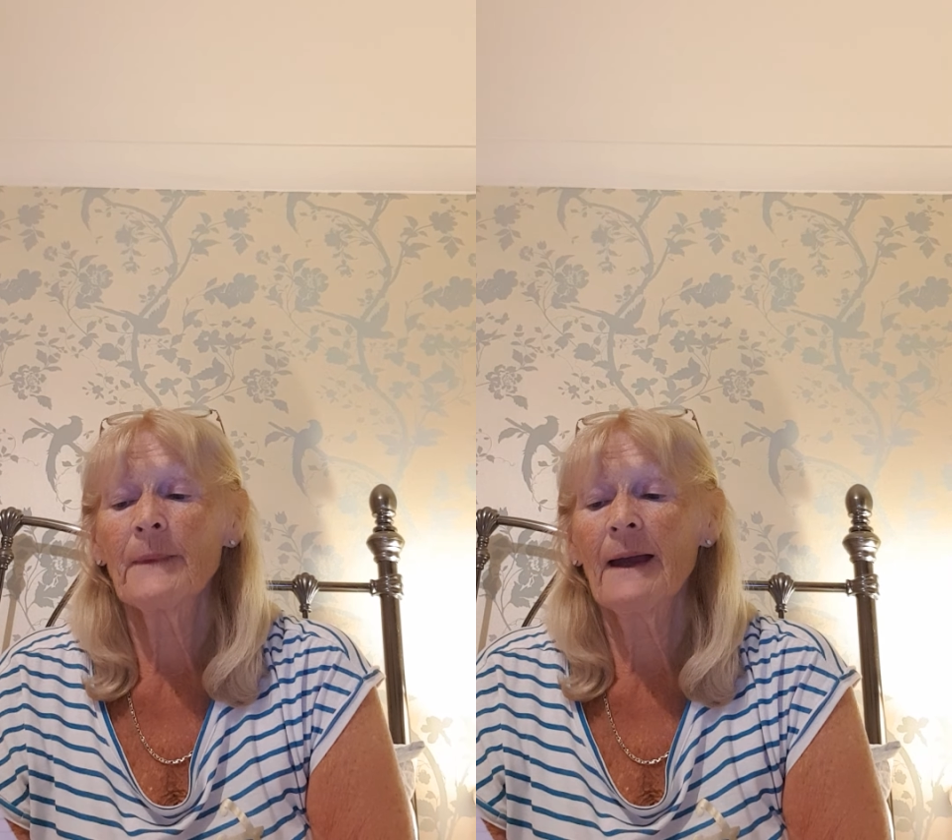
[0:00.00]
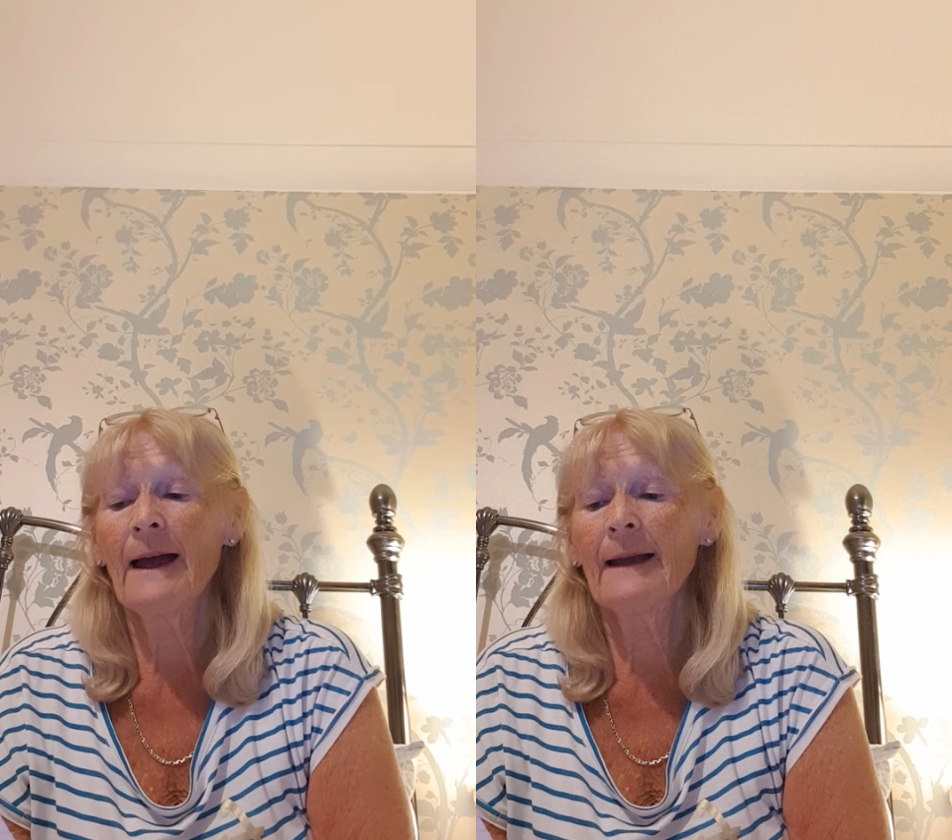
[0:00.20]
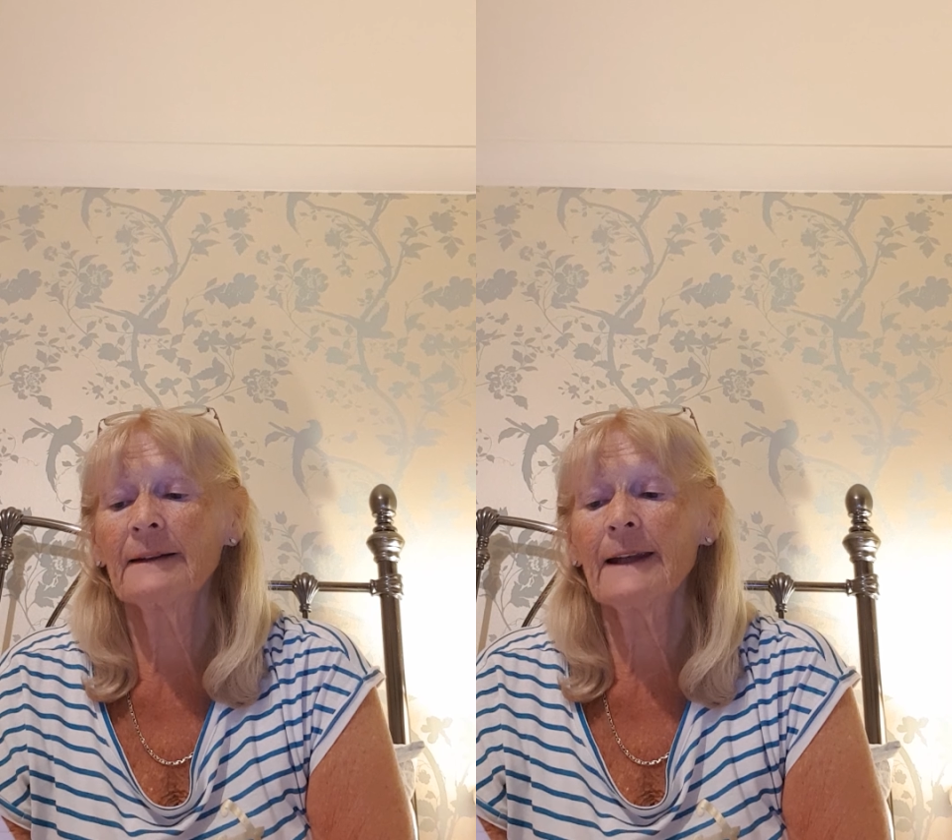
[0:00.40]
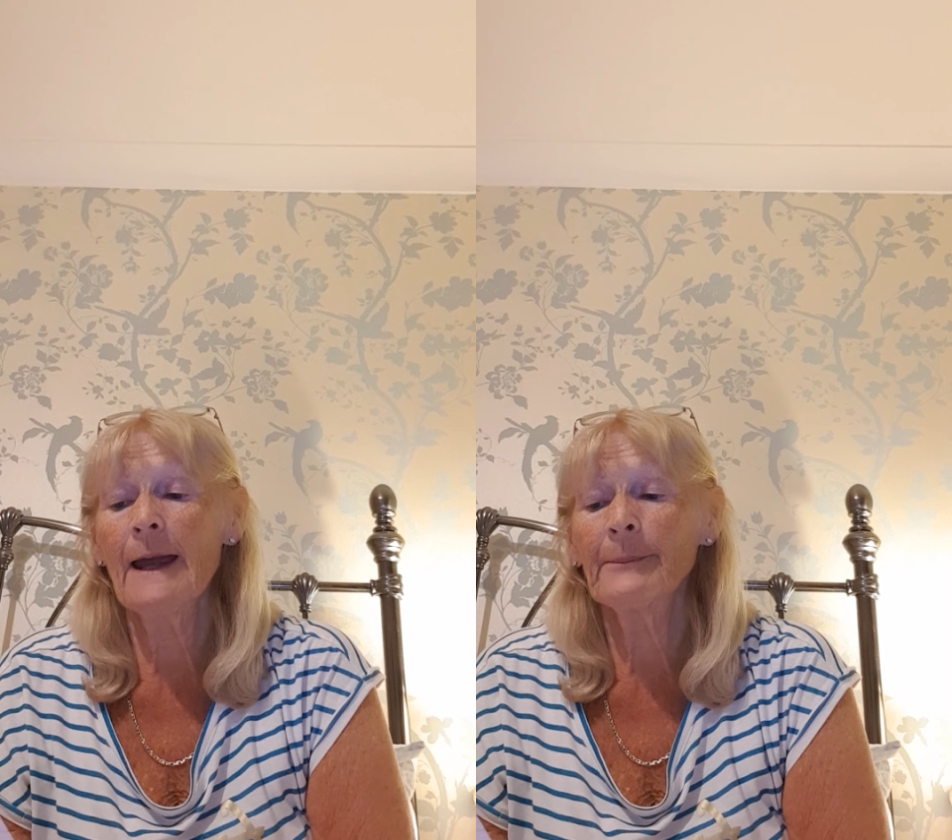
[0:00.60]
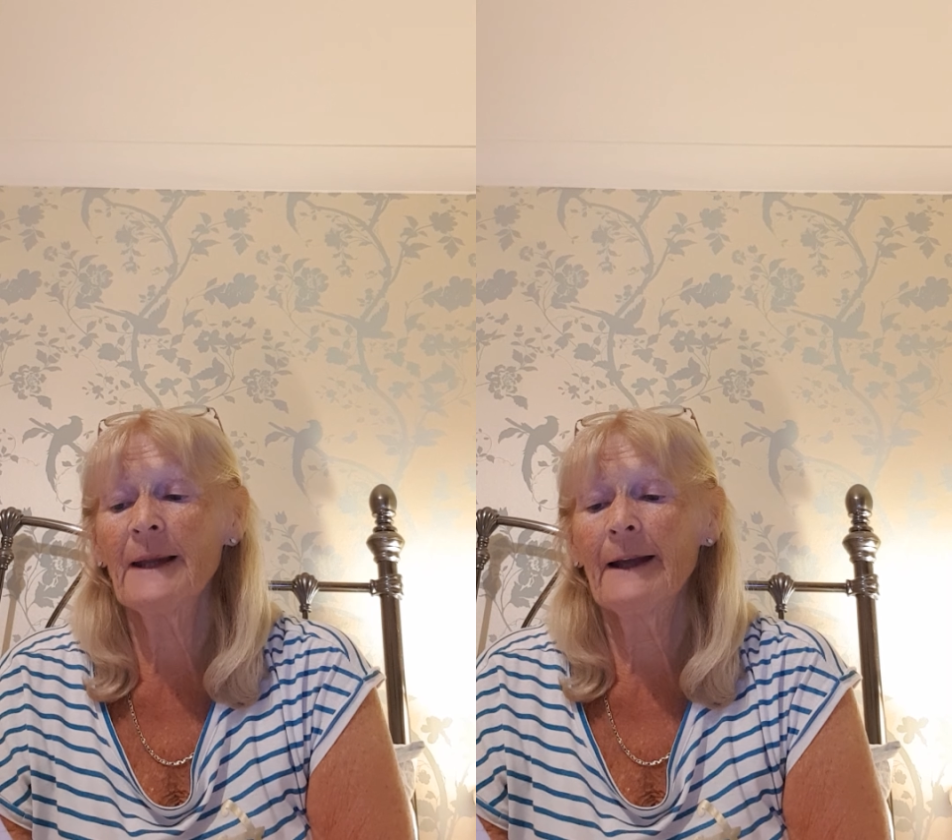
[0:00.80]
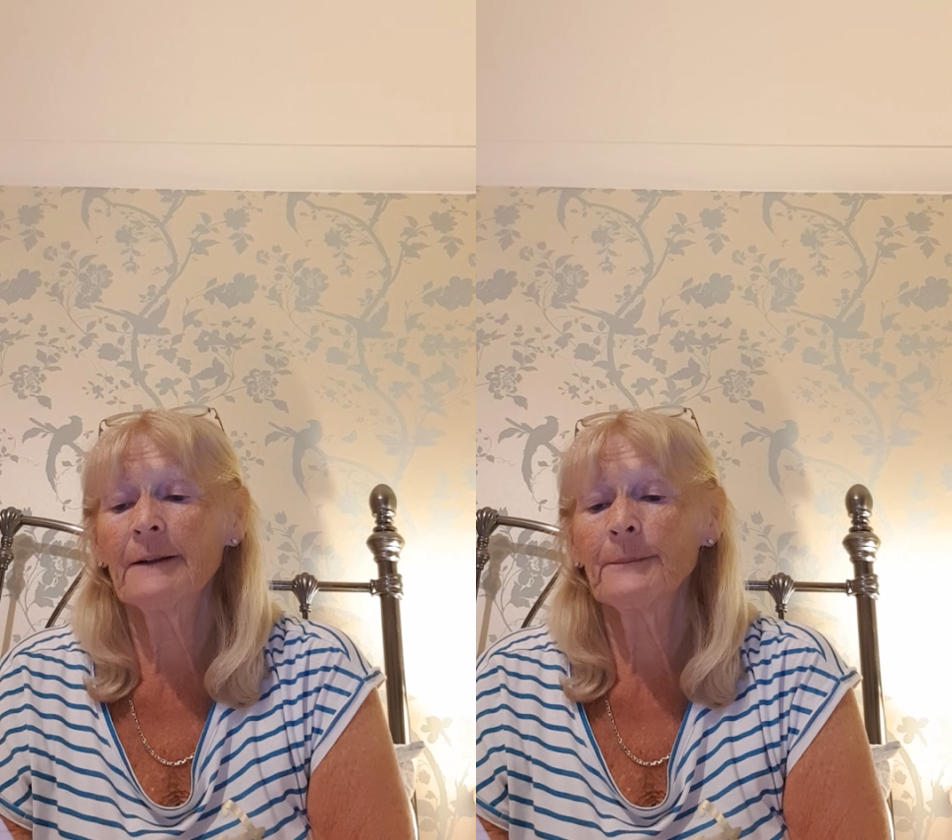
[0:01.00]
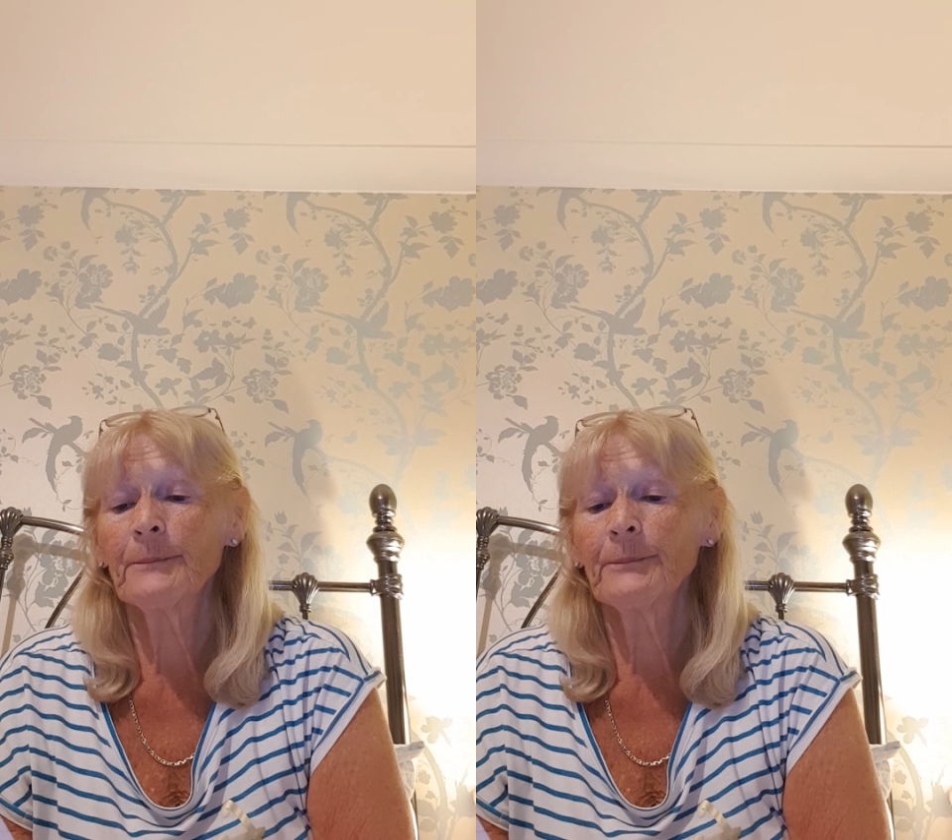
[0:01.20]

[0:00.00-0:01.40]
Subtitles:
and a care plan.